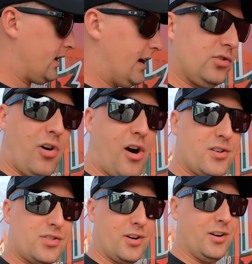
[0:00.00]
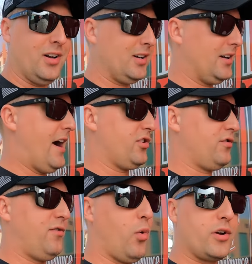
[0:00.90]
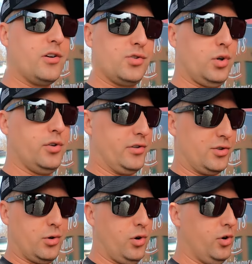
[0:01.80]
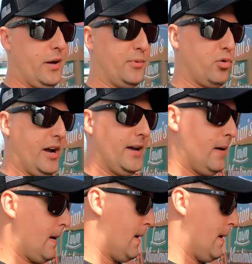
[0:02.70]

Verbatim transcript: Okay, so ours are, gosh, 4 years old. They're still holding up great.